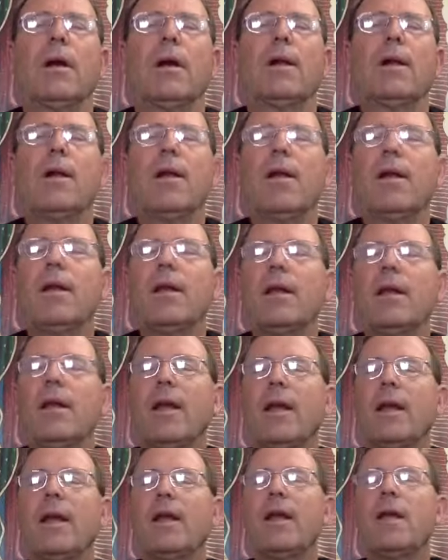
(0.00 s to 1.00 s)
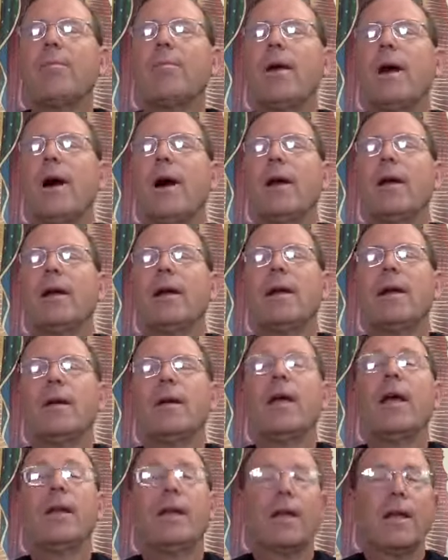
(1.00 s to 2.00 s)
and then they ended up by
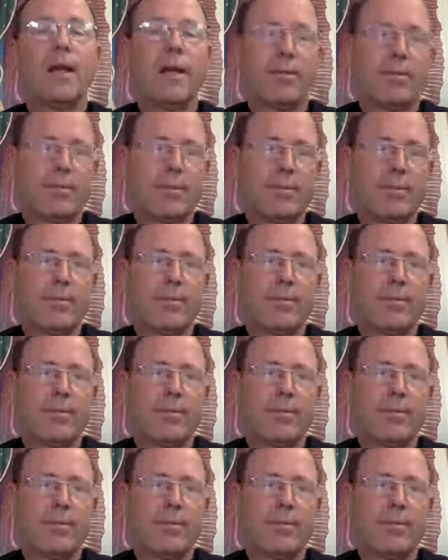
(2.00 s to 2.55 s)
killing him.